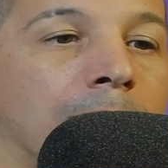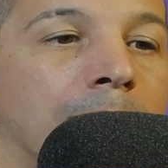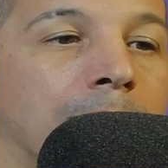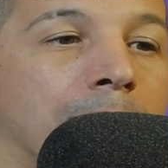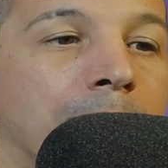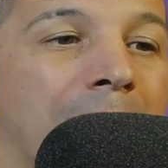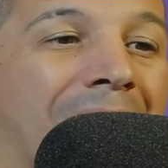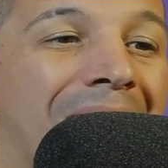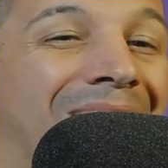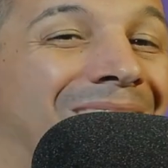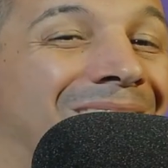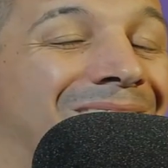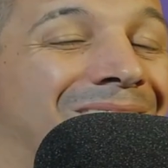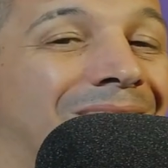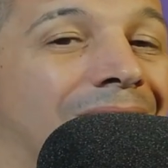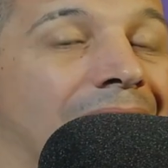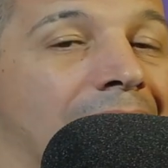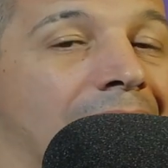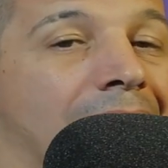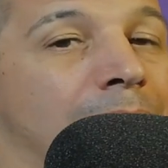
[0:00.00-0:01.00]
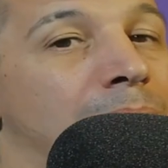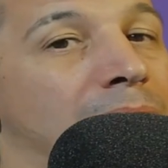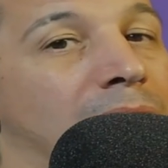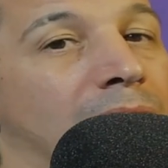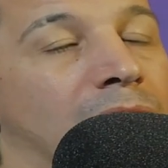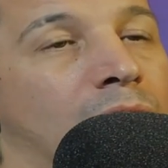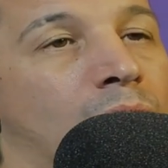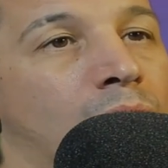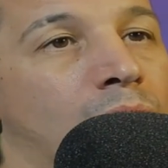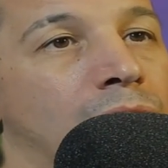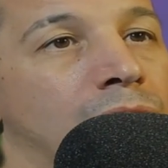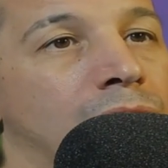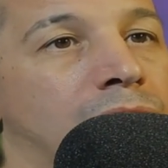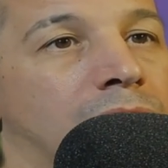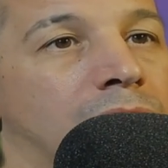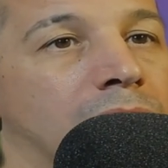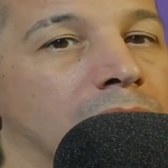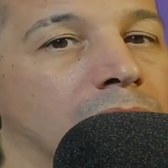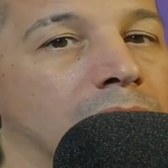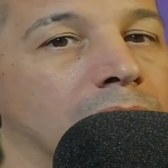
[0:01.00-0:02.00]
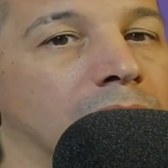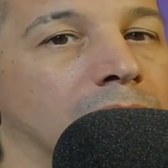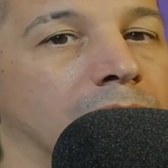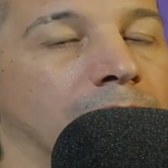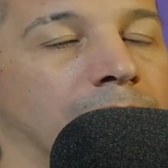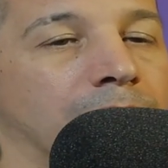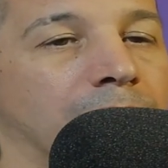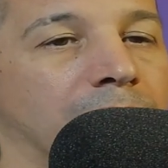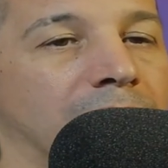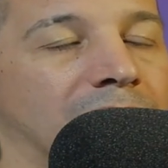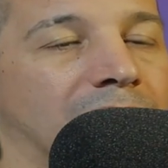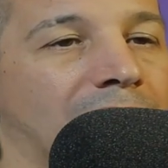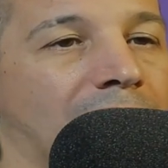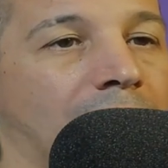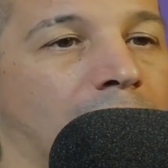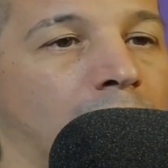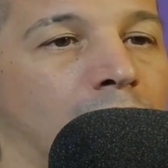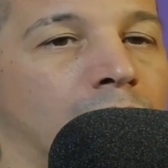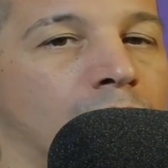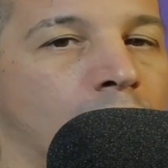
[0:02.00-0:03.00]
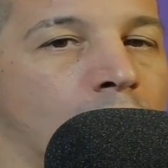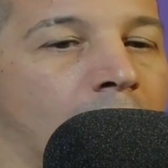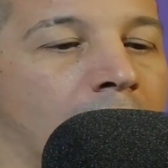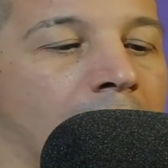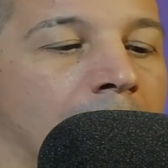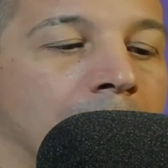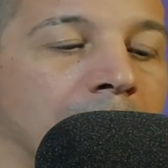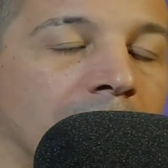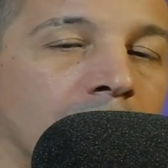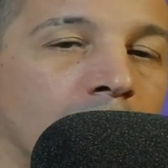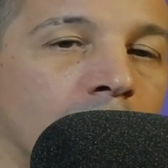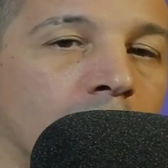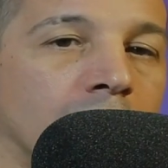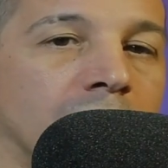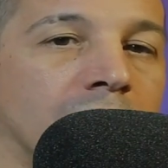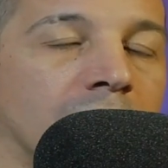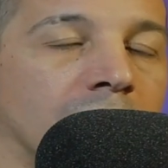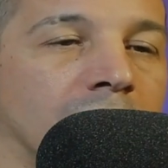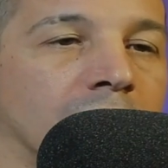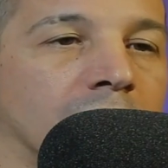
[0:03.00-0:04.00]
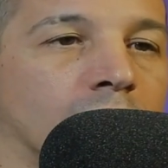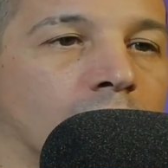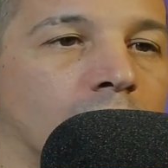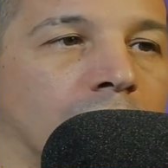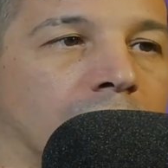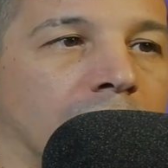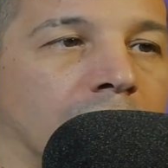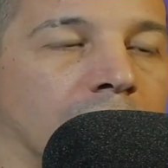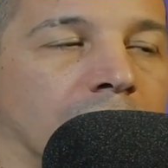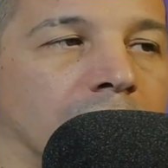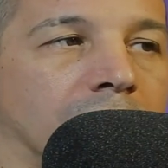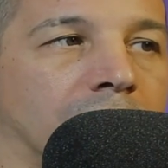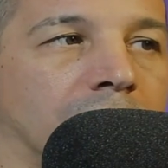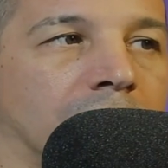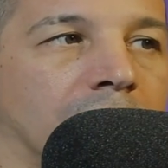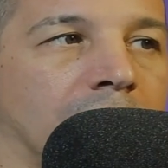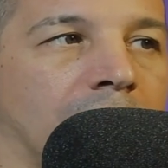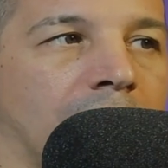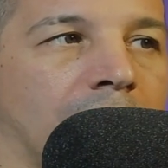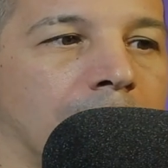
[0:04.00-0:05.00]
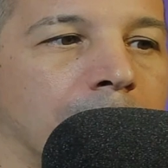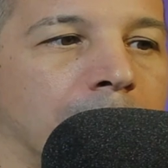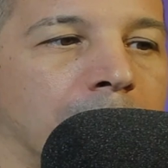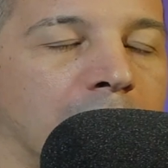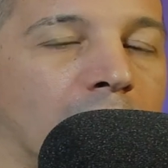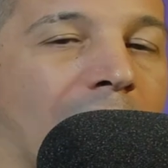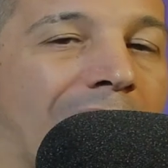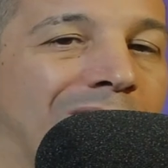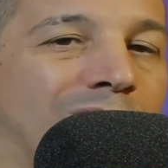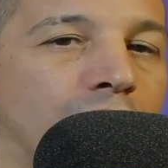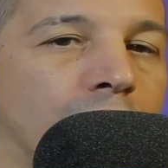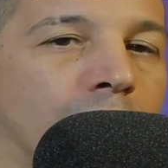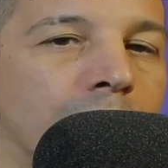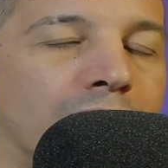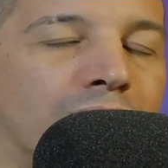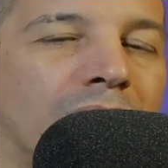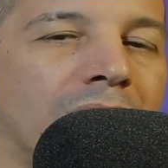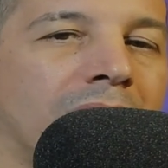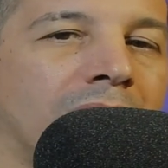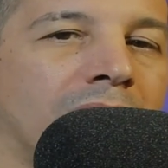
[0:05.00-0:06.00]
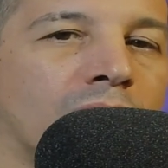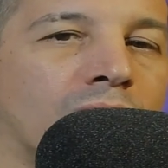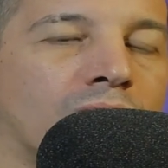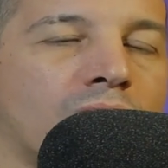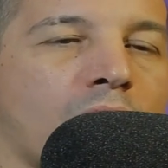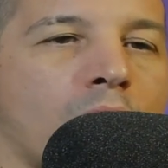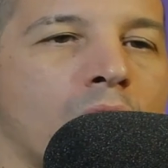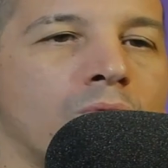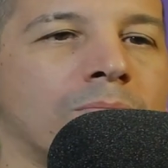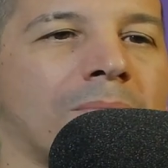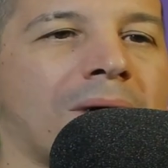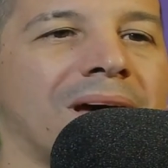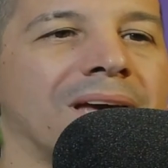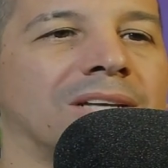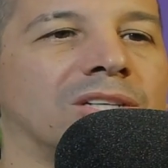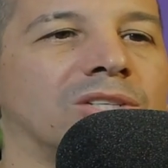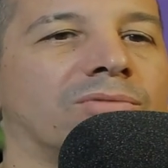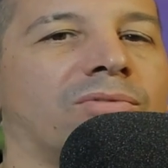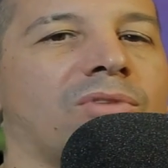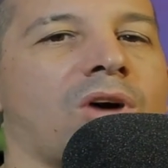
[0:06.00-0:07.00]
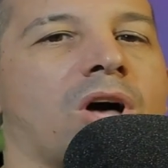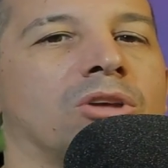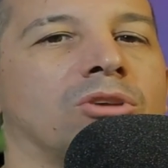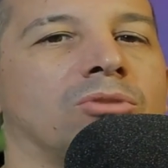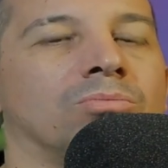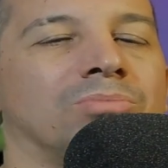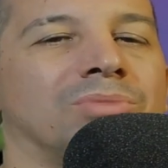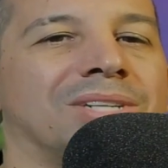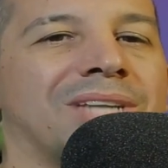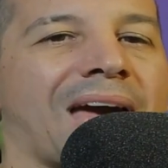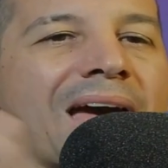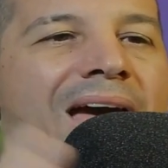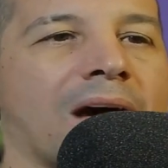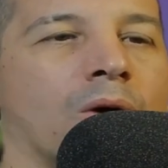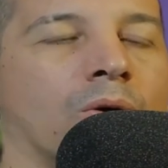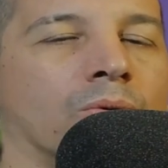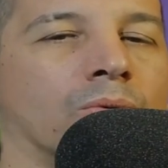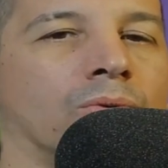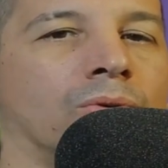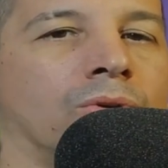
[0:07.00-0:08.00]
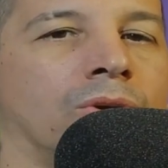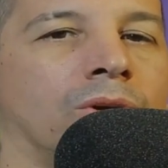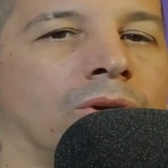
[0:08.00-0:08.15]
minus the ambient noise. It's got a little more ambient noise than this one does. But as you bring the Rode mic's volume down,